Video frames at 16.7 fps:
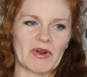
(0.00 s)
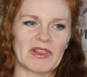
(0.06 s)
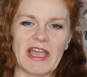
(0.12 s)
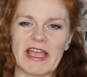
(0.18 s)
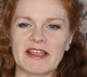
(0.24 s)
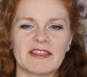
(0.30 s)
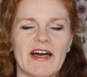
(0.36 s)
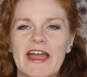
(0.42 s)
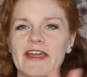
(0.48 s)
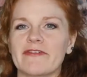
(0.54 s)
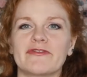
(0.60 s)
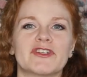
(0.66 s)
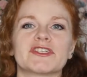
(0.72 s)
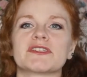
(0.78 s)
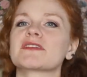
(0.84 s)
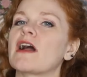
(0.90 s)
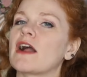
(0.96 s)
like, life
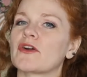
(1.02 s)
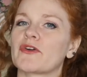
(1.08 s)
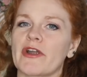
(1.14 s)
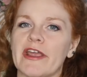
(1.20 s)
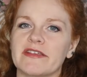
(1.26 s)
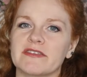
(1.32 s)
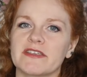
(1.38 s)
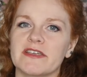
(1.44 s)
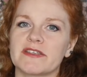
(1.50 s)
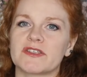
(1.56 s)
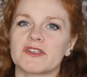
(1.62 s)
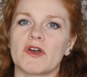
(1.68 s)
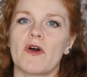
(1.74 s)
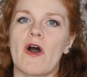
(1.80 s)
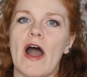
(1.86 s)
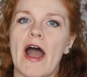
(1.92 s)
just got crazy, so